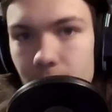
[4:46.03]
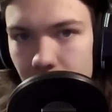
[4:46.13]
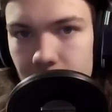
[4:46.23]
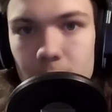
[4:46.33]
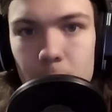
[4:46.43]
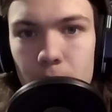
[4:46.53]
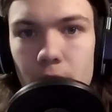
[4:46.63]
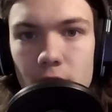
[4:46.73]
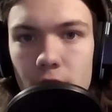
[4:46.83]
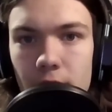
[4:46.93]
it's a
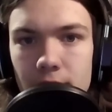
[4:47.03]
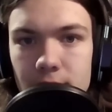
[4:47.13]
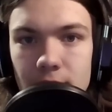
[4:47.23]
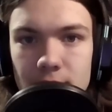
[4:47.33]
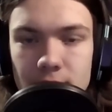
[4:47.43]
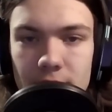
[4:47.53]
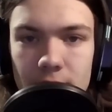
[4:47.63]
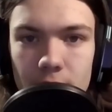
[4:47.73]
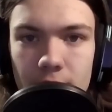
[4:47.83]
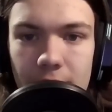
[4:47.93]
pretty good idea to take
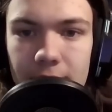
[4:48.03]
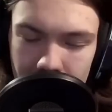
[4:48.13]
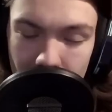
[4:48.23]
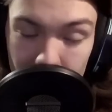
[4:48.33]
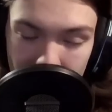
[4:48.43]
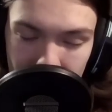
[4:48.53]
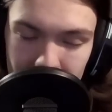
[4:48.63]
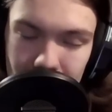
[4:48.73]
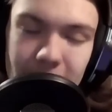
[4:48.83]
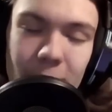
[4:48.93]
a look at.
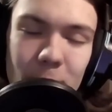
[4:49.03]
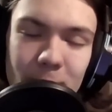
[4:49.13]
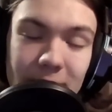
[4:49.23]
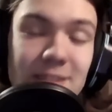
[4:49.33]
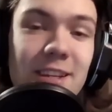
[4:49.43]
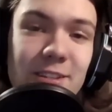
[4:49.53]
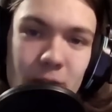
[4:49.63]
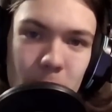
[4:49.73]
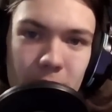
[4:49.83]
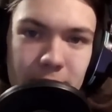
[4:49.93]
Okay, now let's get to
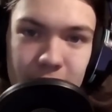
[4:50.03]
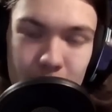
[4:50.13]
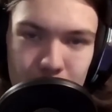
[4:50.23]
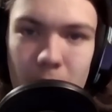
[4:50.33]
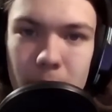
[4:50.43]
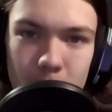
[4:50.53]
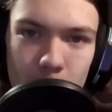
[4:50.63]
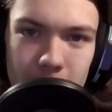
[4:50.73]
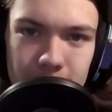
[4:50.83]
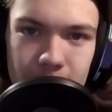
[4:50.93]
the part that you're probably
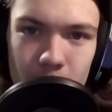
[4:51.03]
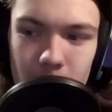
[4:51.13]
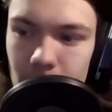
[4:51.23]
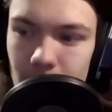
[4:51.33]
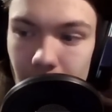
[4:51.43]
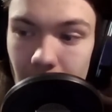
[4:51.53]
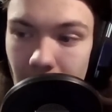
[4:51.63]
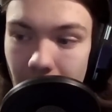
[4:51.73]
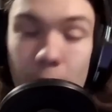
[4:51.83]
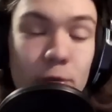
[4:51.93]
waiting for.
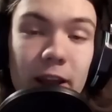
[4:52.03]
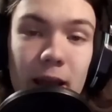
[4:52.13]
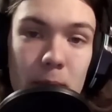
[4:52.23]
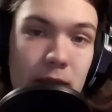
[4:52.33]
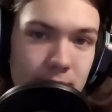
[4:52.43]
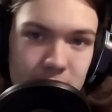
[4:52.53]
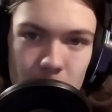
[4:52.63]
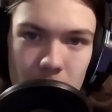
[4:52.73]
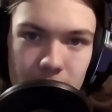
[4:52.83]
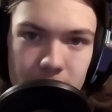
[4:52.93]
how did I make this
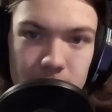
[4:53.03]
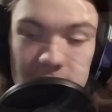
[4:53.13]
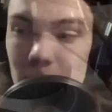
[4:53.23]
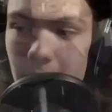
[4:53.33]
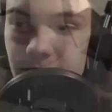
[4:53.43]
mod? Despite